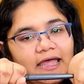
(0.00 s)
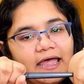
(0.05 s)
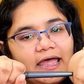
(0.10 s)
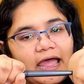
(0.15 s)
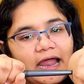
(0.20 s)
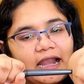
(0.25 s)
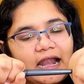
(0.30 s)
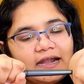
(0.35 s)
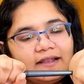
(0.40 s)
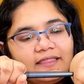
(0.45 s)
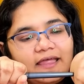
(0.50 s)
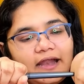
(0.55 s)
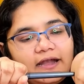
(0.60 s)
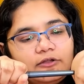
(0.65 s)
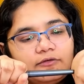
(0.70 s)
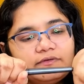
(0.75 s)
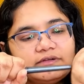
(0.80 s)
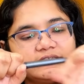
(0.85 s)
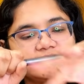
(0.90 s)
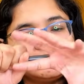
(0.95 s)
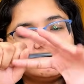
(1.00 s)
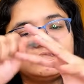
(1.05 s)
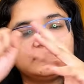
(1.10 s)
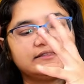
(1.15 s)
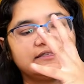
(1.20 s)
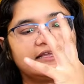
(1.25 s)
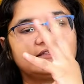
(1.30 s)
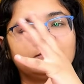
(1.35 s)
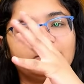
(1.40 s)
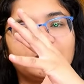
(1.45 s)
and at the end you will see this
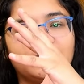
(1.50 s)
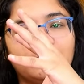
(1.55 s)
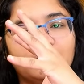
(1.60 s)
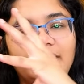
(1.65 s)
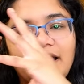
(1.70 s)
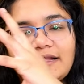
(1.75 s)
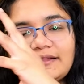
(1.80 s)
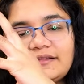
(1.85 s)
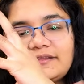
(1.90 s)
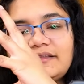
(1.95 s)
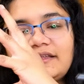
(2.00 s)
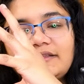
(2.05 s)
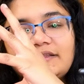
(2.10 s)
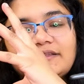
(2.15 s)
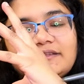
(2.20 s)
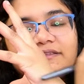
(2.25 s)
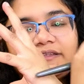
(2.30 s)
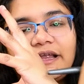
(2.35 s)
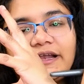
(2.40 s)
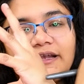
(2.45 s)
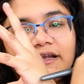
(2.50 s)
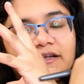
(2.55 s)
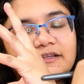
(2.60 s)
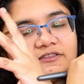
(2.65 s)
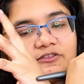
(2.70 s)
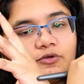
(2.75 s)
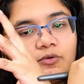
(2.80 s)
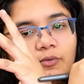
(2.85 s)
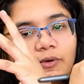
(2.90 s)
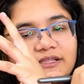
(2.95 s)
has become like this and this side it is
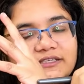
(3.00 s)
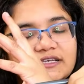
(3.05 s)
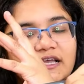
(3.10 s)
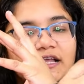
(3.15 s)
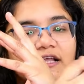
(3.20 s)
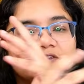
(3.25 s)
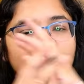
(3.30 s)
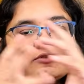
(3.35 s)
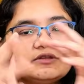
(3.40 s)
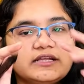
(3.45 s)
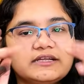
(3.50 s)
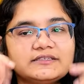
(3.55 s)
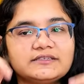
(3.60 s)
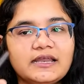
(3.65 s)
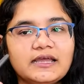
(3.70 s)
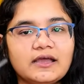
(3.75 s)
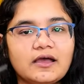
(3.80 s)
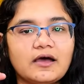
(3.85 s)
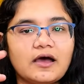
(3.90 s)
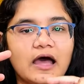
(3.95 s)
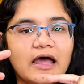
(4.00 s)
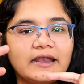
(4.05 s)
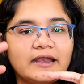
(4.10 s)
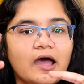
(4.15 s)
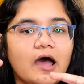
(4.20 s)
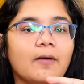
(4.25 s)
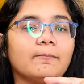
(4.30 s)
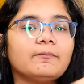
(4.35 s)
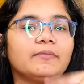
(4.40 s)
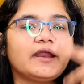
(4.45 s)
the OH. So there is like an
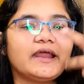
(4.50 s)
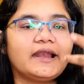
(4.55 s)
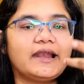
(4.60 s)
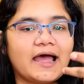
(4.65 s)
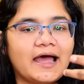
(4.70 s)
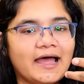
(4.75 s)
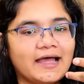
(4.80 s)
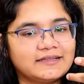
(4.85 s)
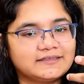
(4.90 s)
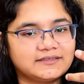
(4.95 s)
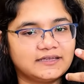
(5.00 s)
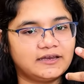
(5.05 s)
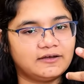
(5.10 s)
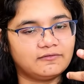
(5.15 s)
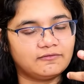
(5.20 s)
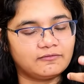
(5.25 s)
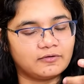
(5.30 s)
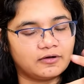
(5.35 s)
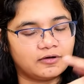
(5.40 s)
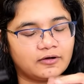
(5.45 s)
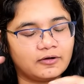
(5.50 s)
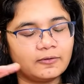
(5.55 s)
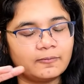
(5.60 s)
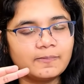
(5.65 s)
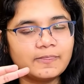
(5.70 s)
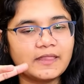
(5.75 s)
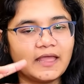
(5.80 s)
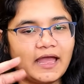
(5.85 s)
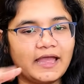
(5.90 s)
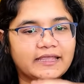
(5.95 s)
umbrella has
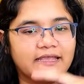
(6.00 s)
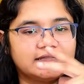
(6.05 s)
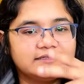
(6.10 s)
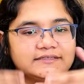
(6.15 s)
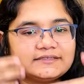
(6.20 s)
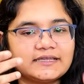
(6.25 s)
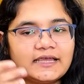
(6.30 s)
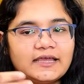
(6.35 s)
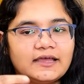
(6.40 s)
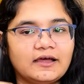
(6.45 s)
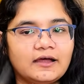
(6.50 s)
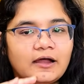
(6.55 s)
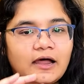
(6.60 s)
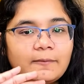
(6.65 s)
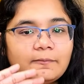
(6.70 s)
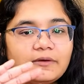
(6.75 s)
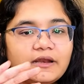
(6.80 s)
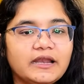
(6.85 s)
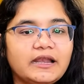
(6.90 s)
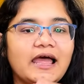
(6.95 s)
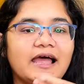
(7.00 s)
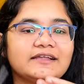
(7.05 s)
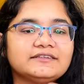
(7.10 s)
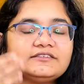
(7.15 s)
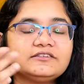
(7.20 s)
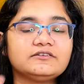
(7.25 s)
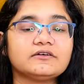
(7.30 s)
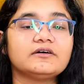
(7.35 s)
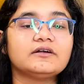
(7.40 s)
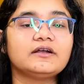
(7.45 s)
I can say umbrella has
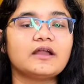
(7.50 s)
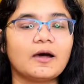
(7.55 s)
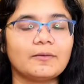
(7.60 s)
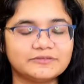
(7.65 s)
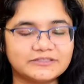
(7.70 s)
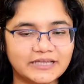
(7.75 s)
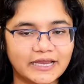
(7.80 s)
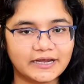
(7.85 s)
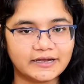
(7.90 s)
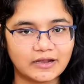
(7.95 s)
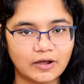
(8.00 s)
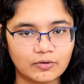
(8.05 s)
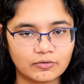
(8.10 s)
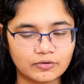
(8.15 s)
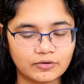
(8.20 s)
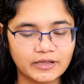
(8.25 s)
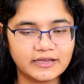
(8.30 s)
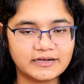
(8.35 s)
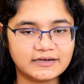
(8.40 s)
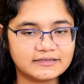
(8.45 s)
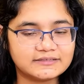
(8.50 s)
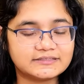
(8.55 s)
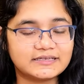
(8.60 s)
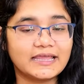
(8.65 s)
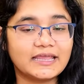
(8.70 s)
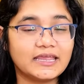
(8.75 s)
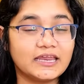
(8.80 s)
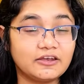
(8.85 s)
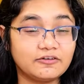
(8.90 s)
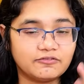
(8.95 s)
turned upside down. Okay, it is
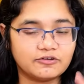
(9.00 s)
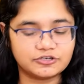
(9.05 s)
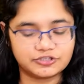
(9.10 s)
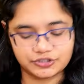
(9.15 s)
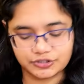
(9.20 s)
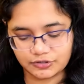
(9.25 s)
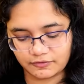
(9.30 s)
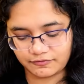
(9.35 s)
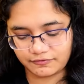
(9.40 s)
like inversion